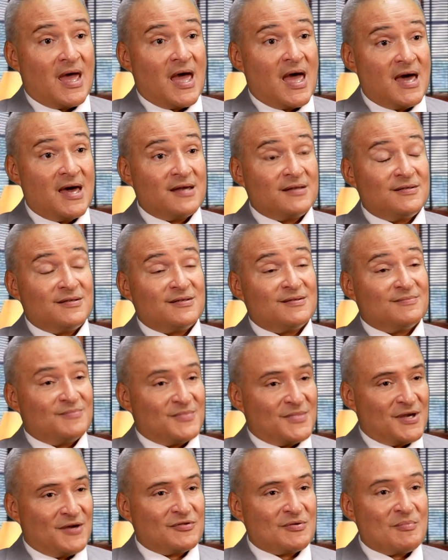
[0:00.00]
And
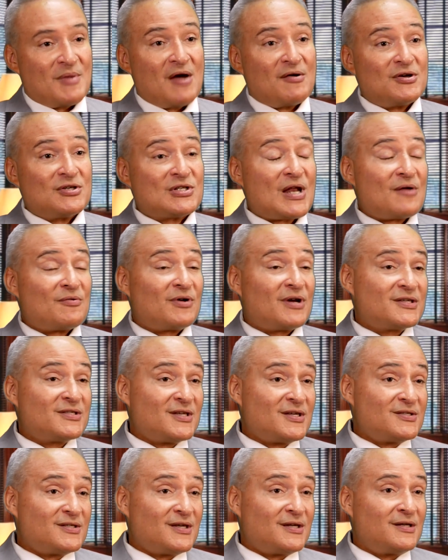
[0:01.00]
if the marriage never
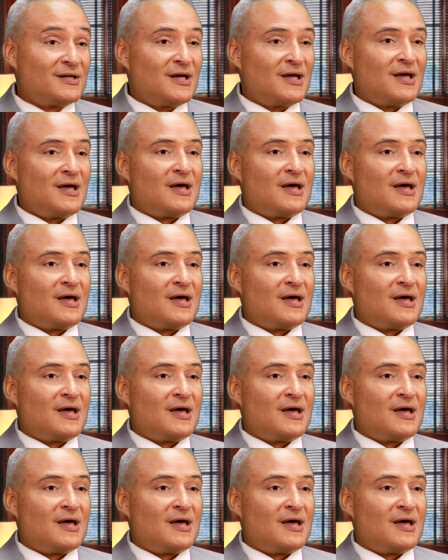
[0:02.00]
existed,